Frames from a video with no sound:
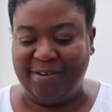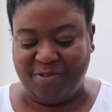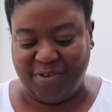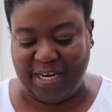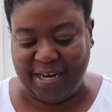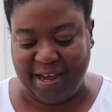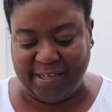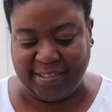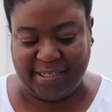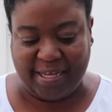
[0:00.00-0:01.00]
really
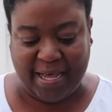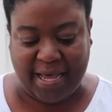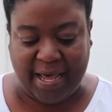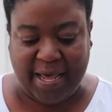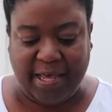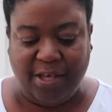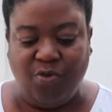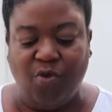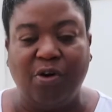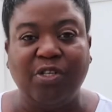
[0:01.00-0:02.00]
nice.
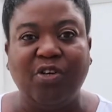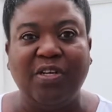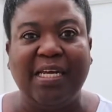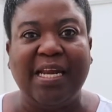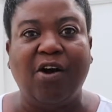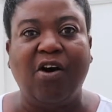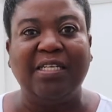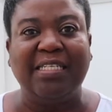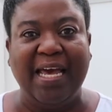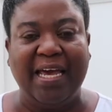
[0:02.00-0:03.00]
You also need a
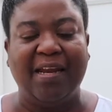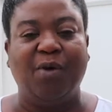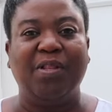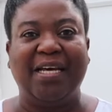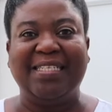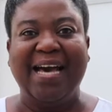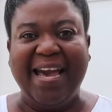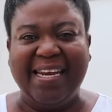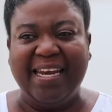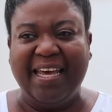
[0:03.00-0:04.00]
container with a
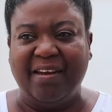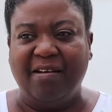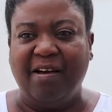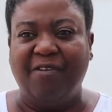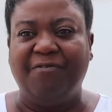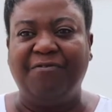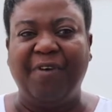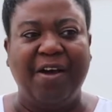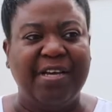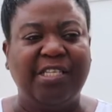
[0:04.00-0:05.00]
tight lid, a
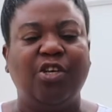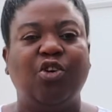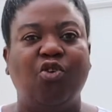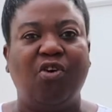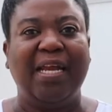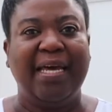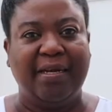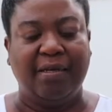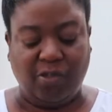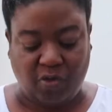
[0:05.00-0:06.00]
very secure
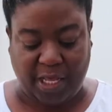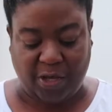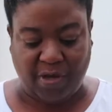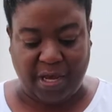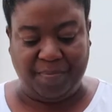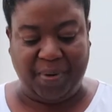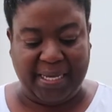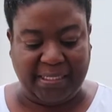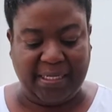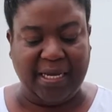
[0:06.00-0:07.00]
lid, so that you can
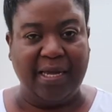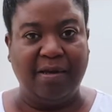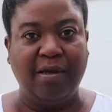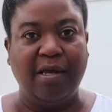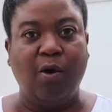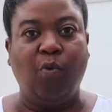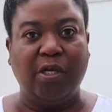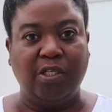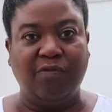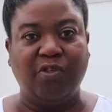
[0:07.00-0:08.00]
place it in once you've